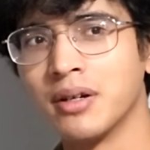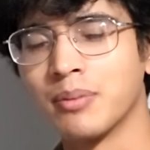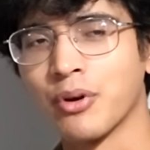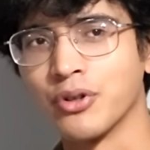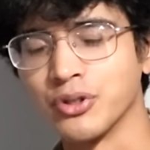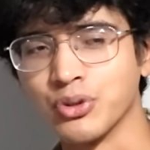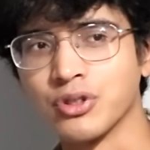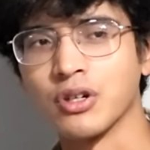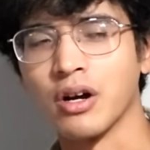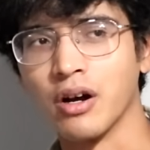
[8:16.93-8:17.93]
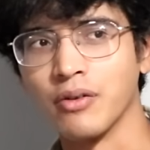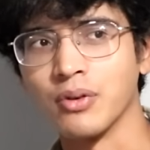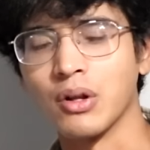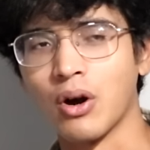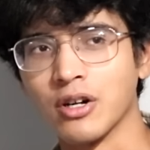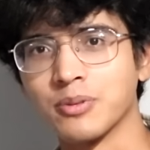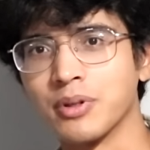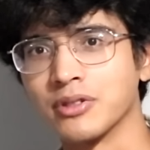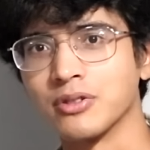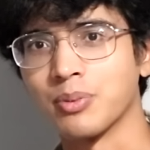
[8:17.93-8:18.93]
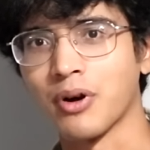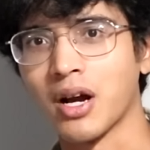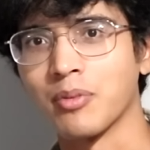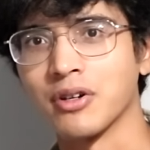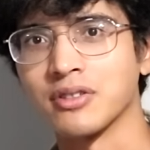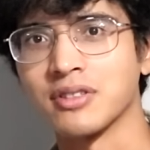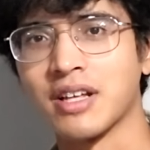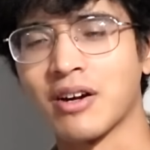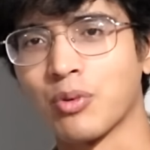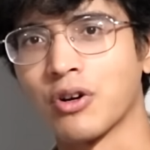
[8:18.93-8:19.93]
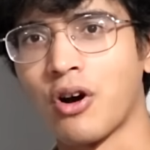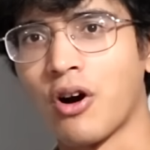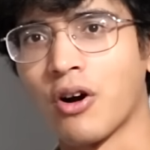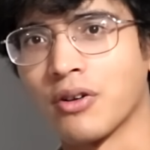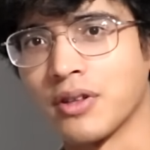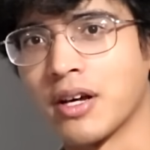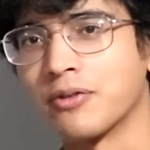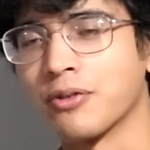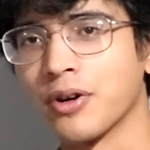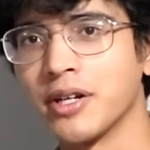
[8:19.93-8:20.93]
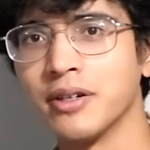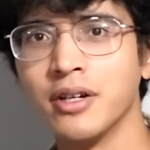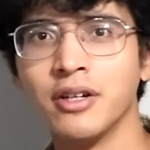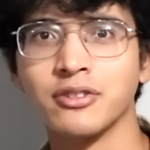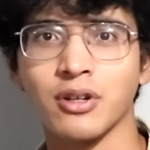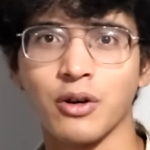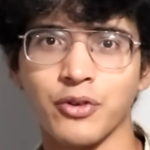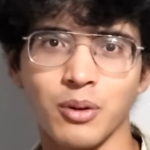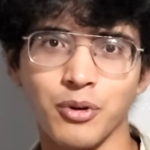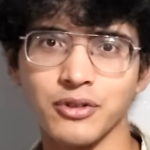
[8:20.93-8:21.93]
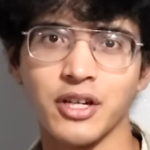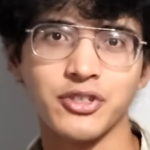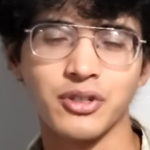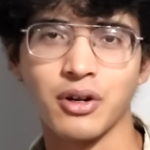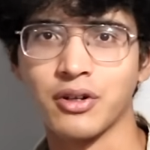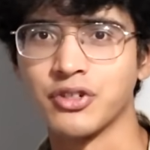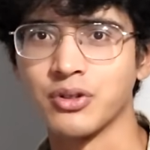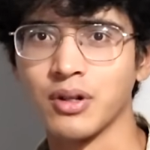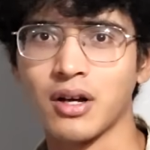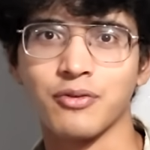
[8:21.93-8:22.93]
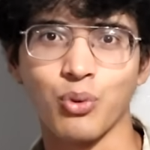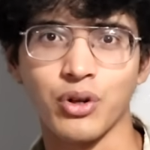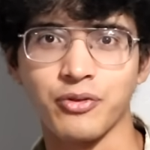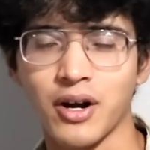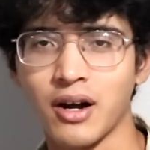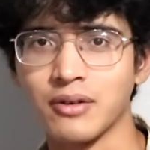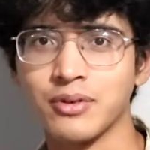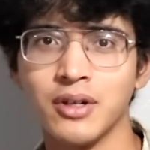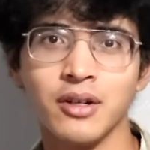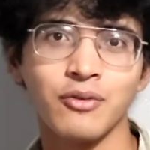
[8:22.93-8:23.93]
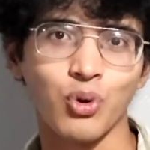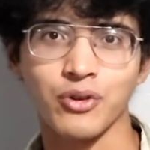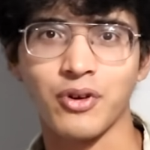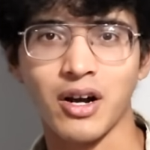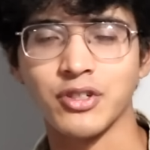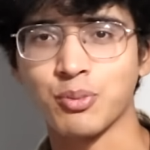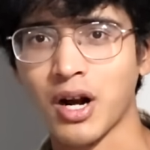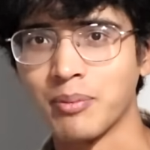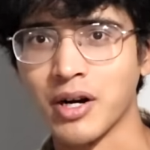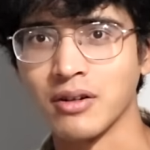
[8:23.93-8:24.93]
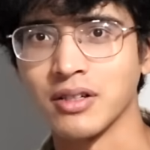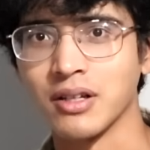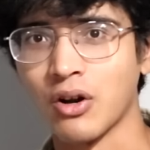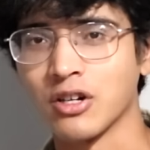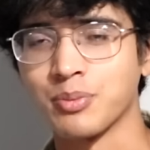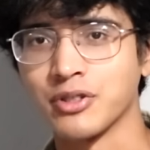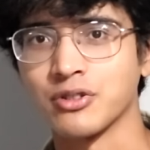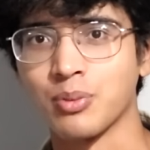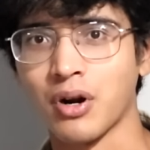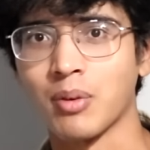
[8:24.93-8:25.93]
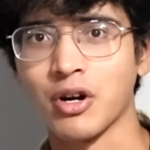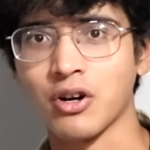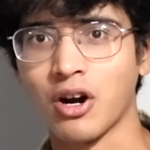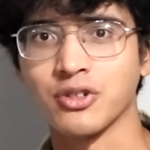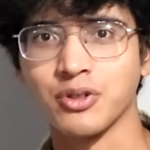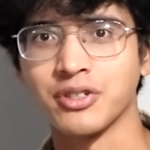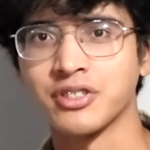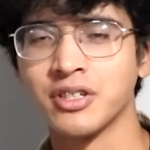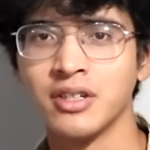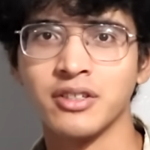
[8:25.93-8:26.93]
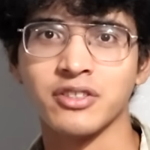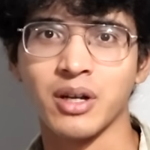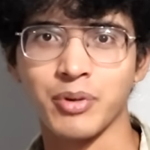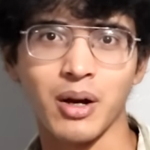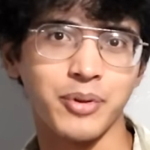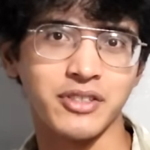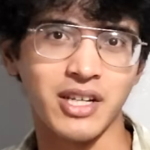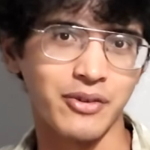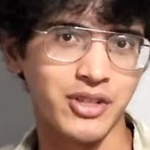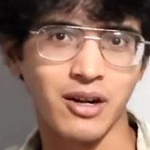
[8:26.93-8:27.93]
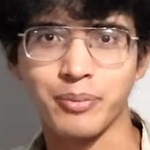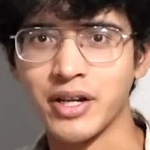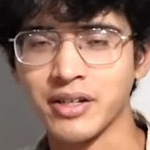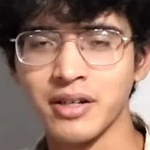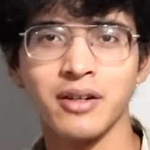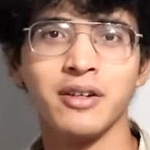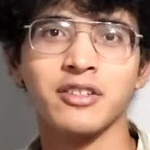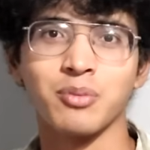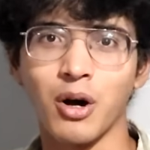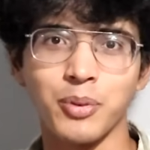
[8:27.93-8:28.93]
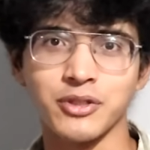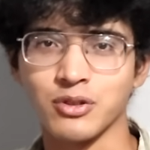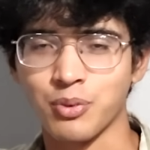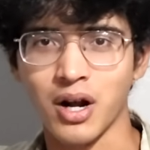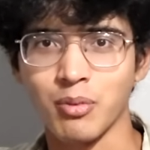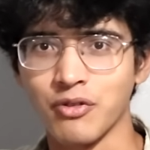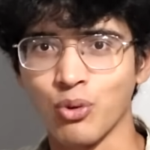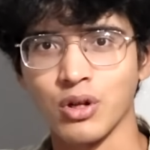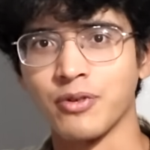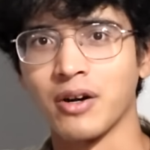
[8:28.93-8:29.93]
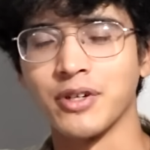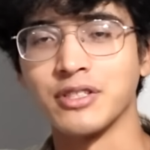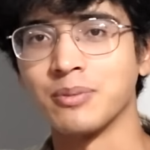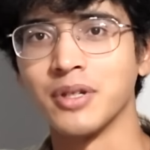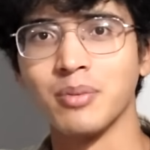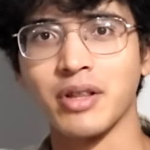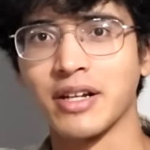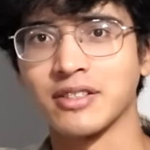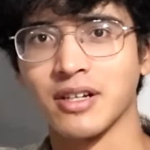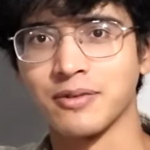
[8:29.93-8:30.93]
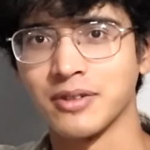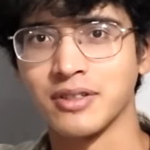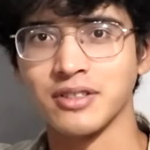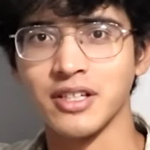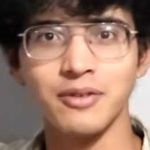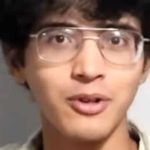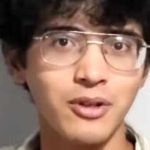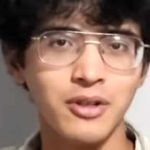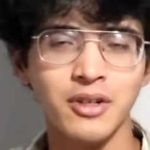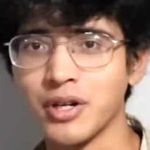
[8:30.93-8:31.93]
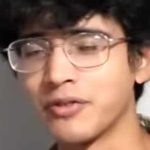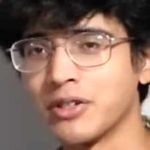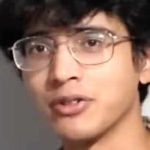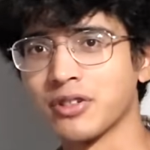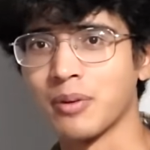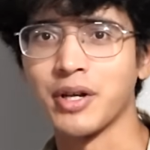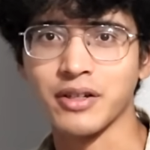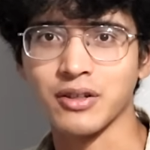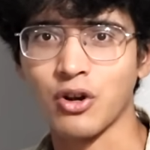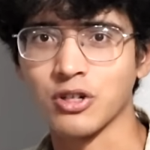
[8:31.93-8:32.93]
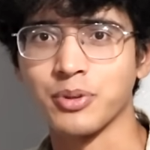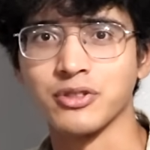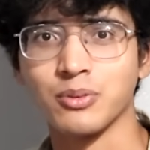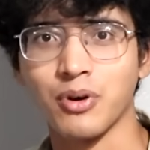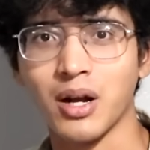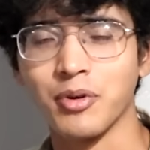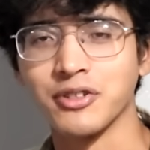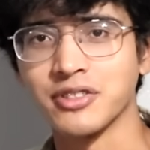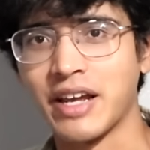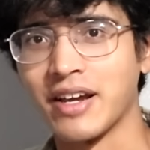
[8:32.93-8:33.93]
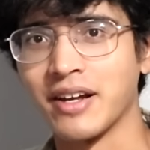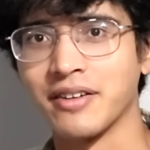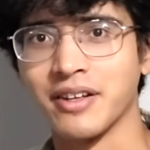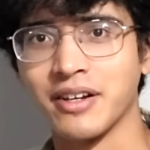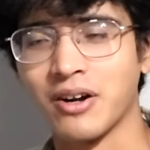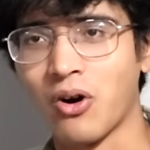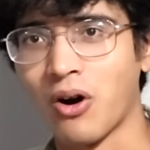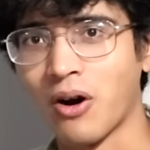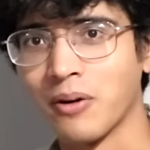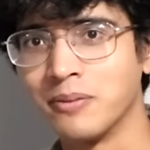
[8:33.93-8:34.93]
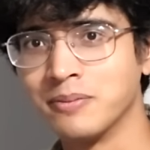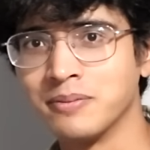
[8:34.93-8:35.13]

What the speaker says: producer of large pistol primers that are lead free. So if you're a bullseye shooter and you shoot a lot of 45, 45 is primarily a large pistol primer cartridge. Some companies out there make small pistol primer 45 ACP, but that stuff is evil. But if they do start making large pistol primers and they are